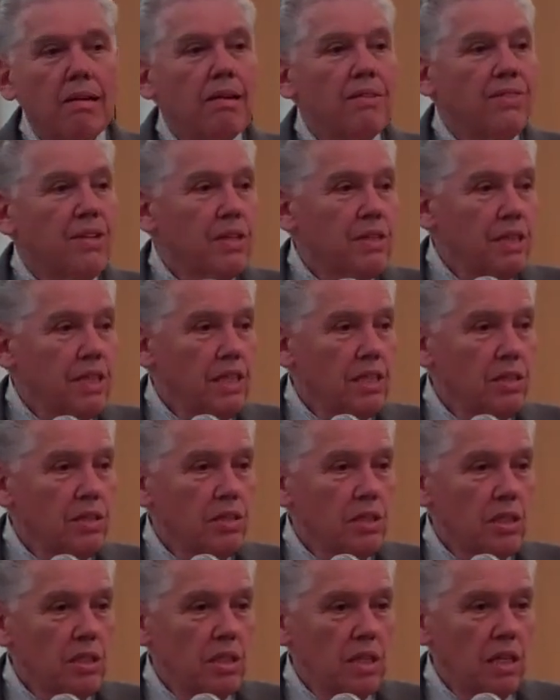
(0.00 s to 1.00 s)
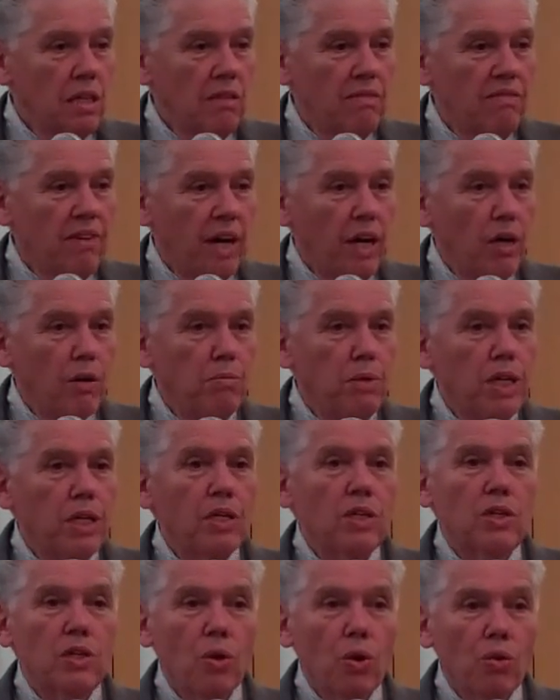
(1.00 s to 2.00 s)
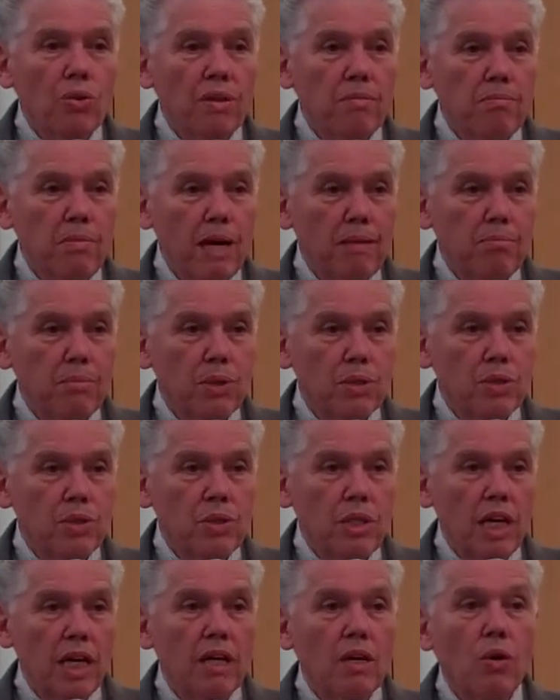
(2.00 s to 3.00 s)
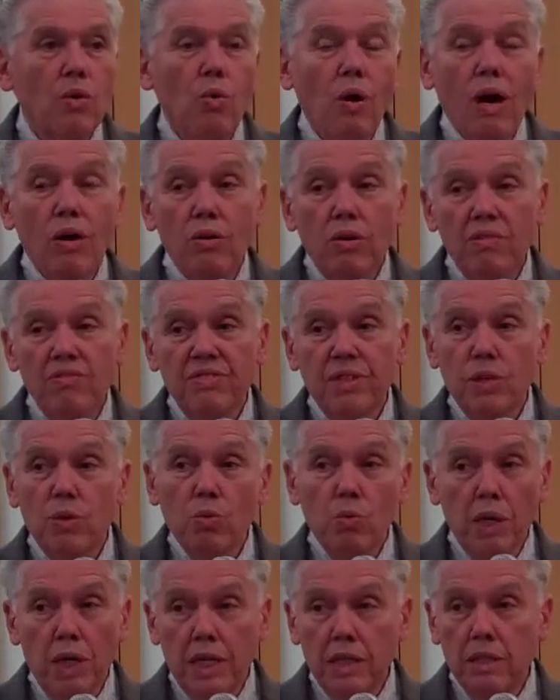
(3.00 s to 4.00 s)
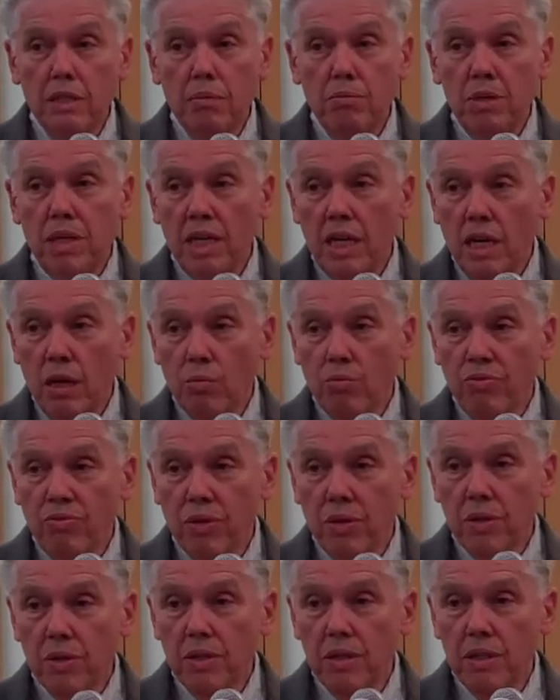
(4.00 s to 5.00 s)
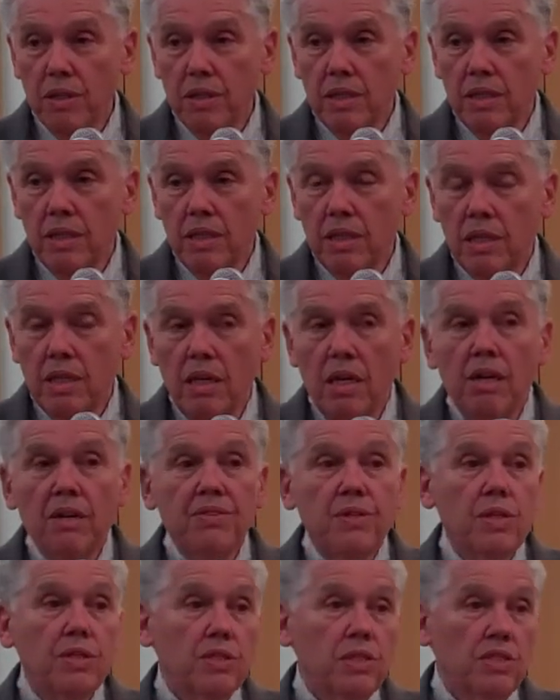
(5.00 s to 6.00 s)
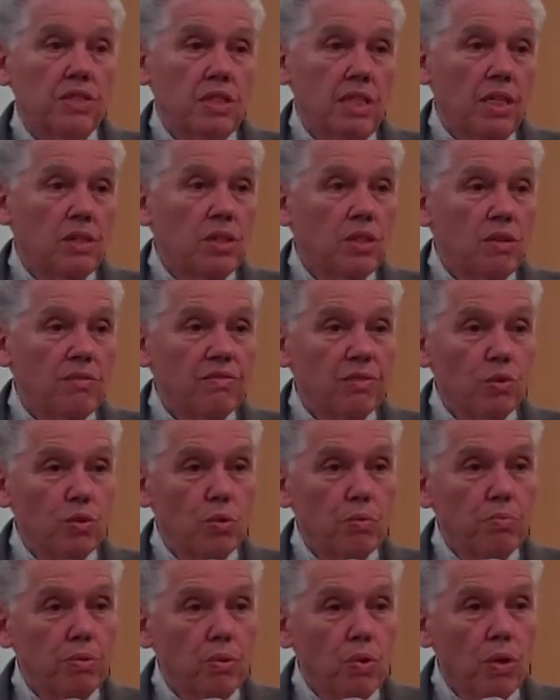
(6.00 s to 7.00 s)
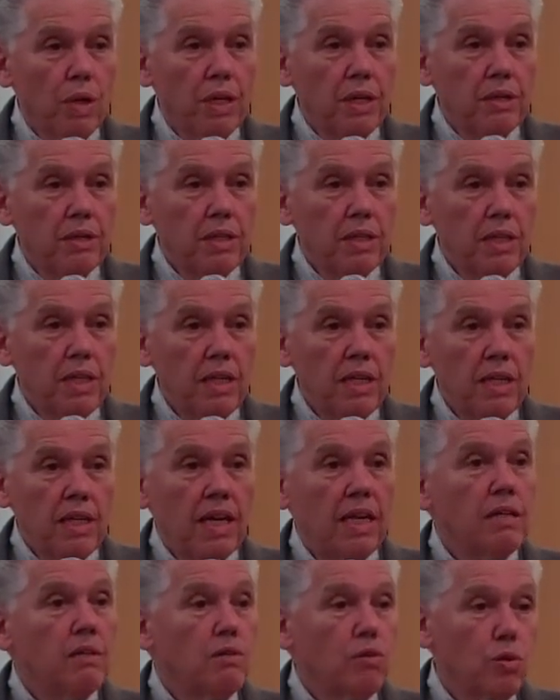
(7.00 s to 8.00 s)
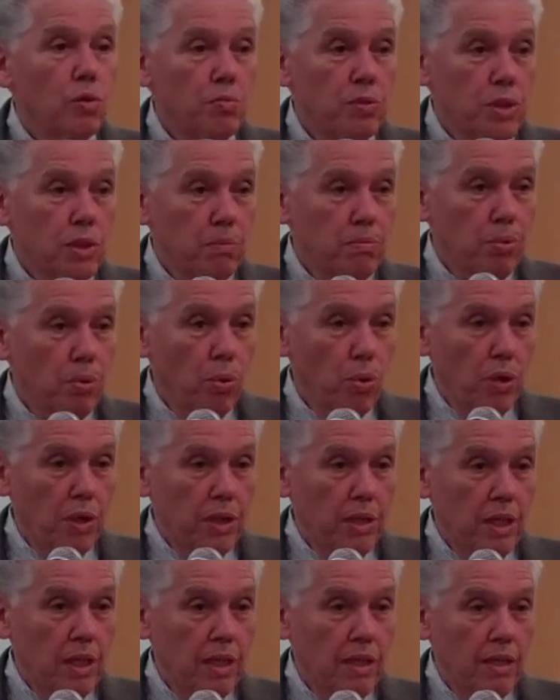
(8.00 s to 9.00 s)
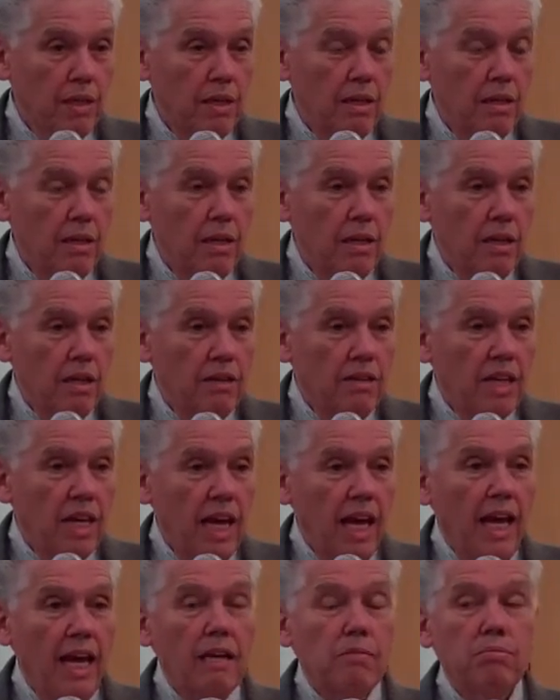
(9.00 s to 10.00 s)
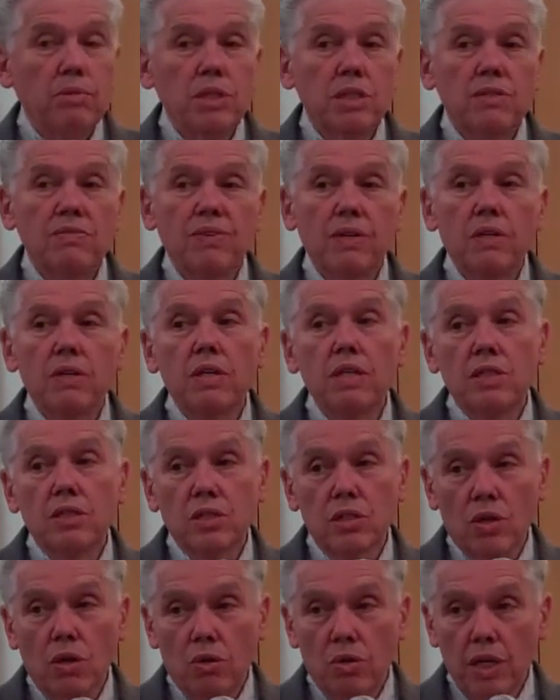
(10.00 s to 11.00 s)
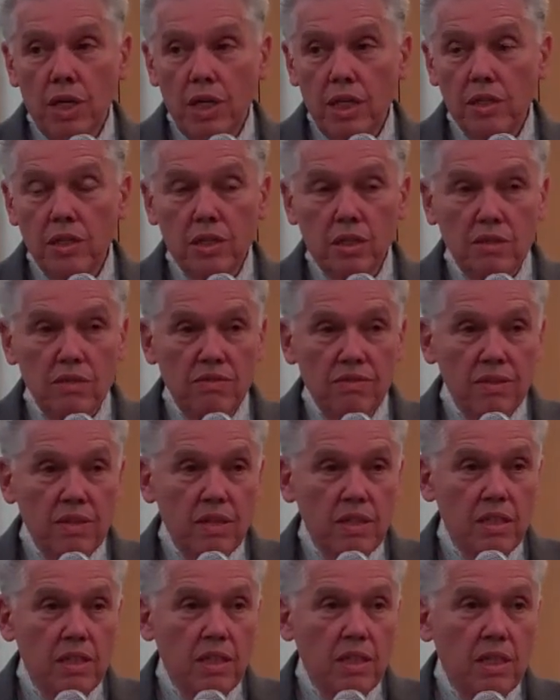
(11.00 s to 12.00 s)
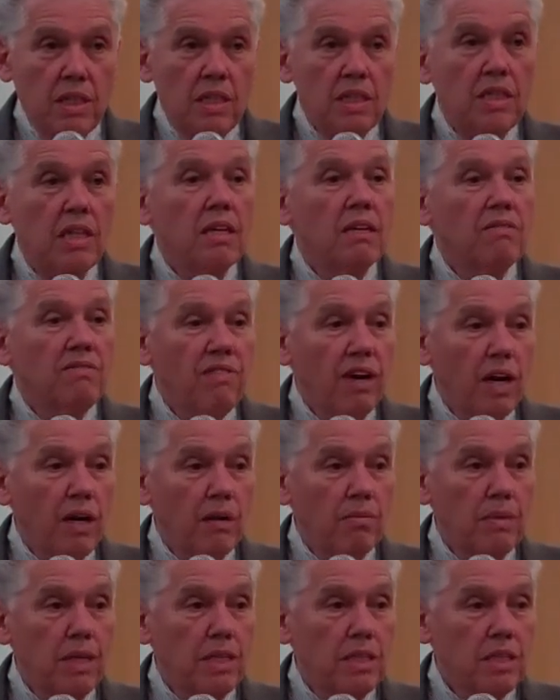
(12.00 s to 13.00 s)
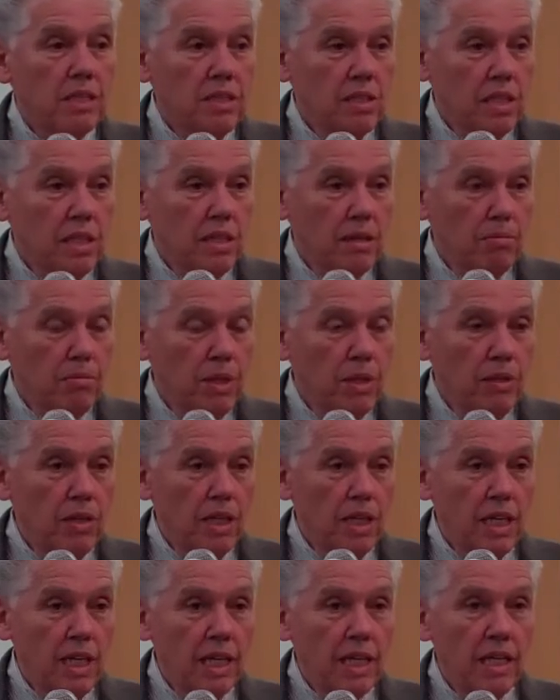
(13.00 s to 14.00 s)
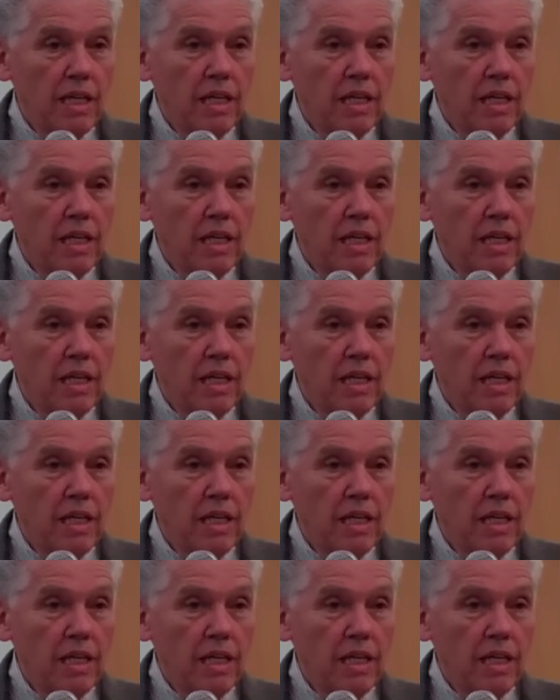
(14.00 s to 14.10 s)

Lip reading: The leaders in the environment know the members and go out of their way to be helpful. There is a sense of group loyalty and group support. The atmosphere is cohesive. The environment is a community.